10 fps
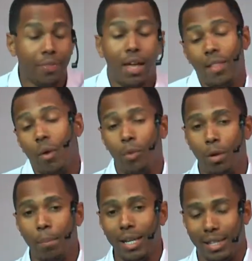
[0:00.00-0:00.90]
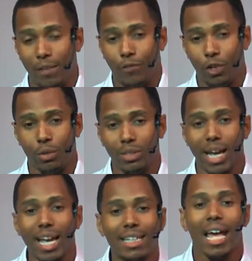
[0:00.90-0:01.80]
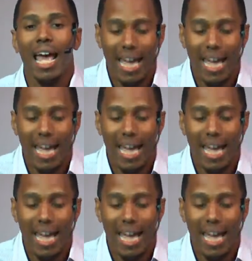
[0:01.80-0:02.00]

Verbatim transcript: that there will be difficult days.